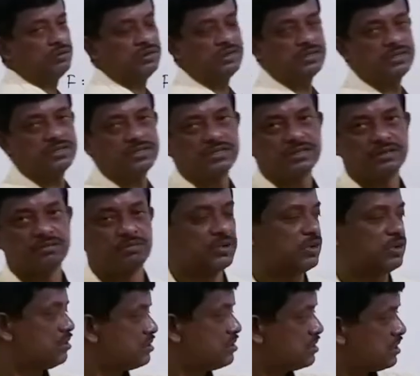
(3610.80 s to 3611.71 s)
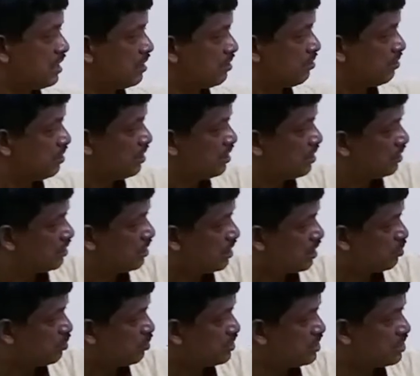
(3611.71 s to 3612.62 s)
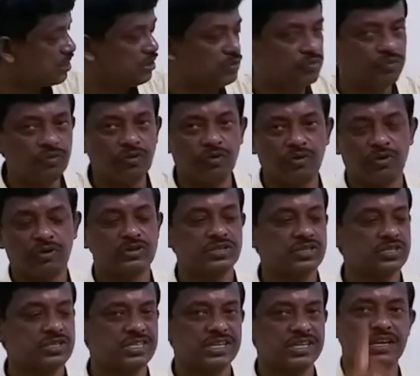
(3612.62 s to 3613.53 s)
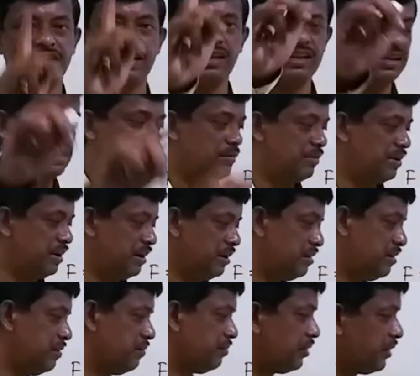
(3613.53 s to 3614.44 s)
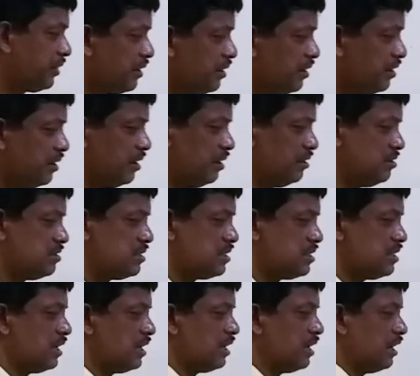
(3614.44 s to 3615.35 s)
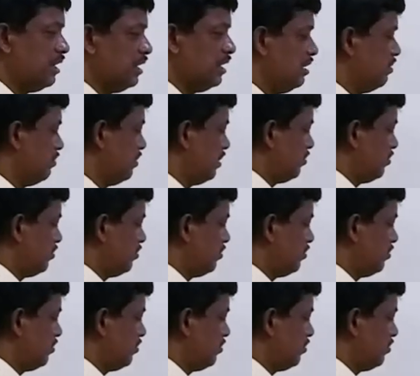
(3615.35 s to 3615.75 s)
this because their third position is 4. So single element. Single element.